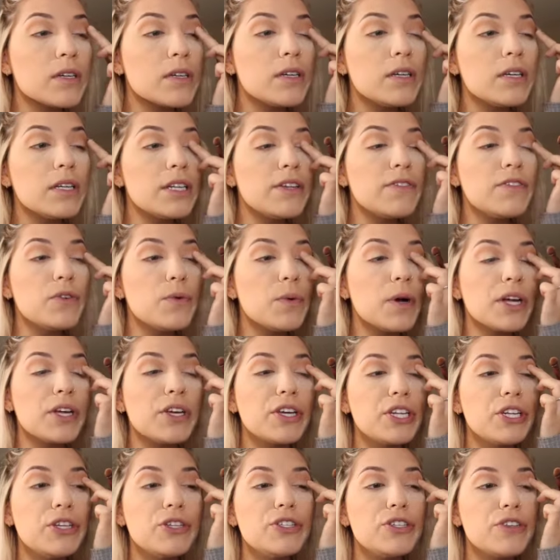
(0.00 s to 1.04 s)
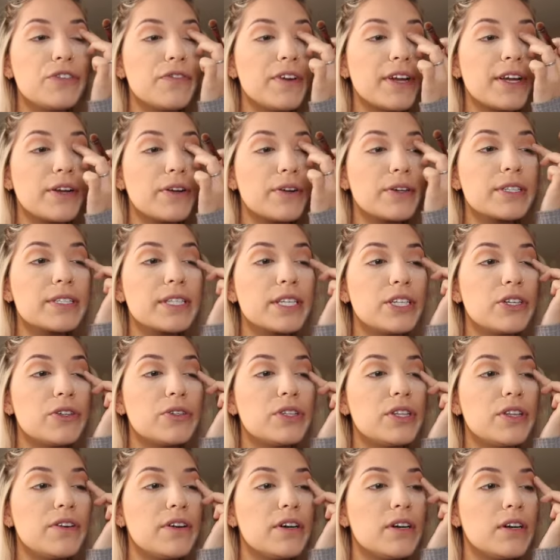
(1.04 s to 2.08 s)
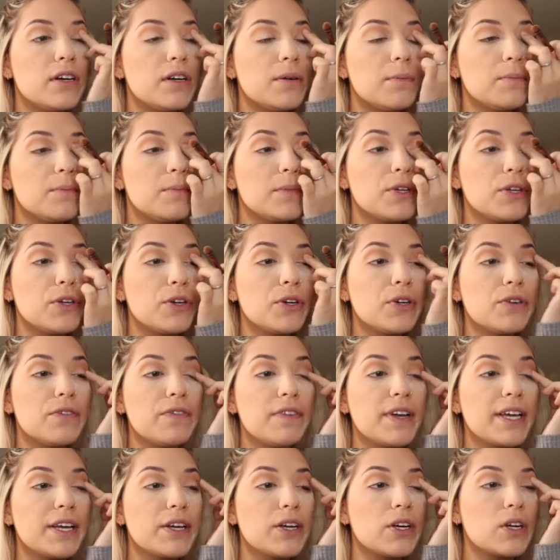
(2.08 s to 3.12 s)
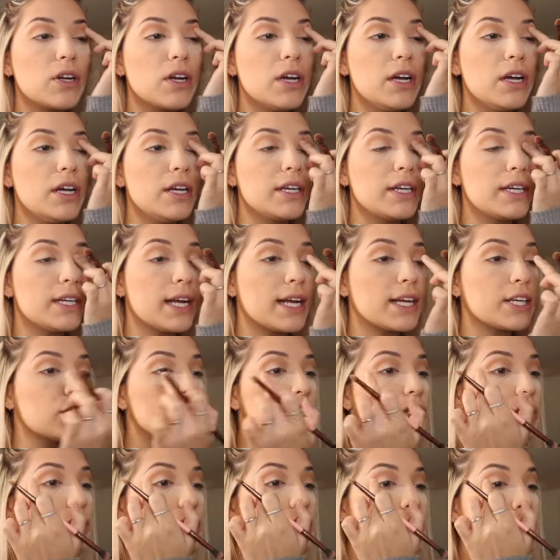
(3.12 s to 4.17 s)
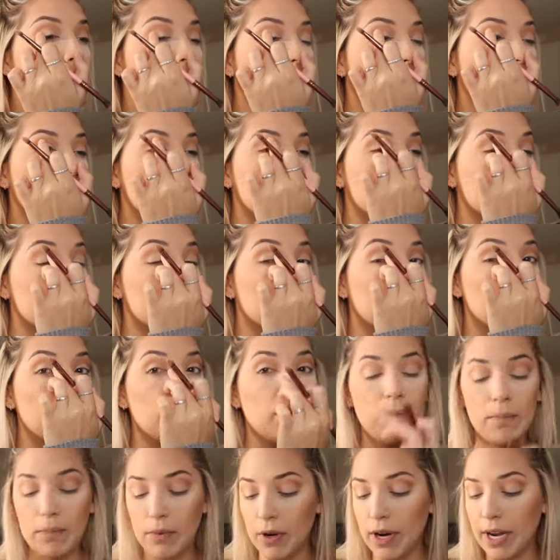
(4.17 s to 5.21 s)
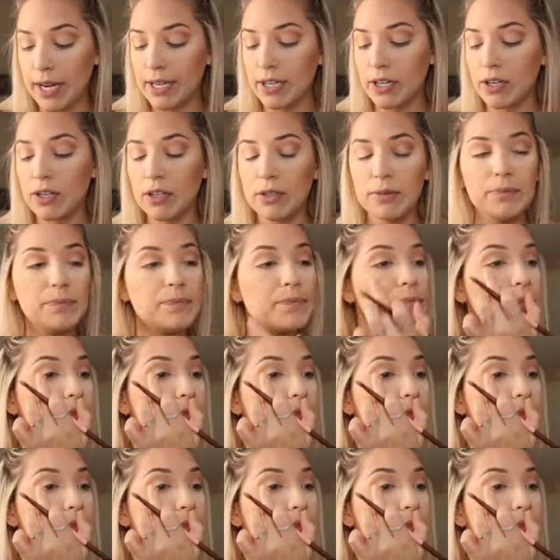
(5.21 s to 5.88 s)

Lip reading: And if you want, you can use your finger, because I know the your finger can actually make this show up brighter.